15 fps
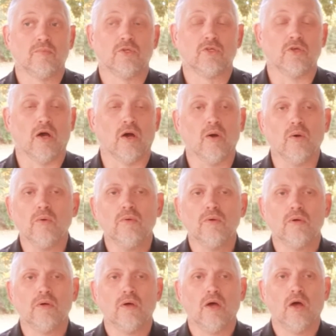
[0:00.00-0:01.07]
So,
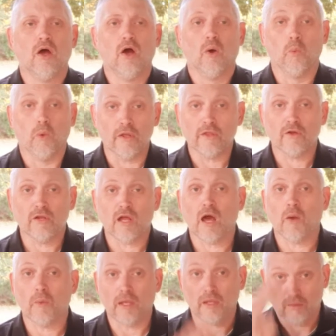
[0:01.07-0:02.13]
whether or
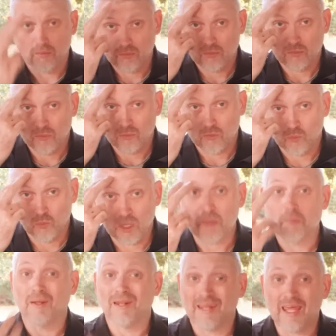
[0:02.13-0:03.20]
not we really
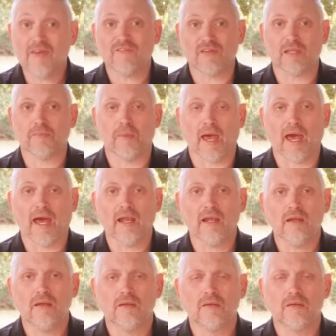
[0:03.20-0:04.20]
believe it's bad,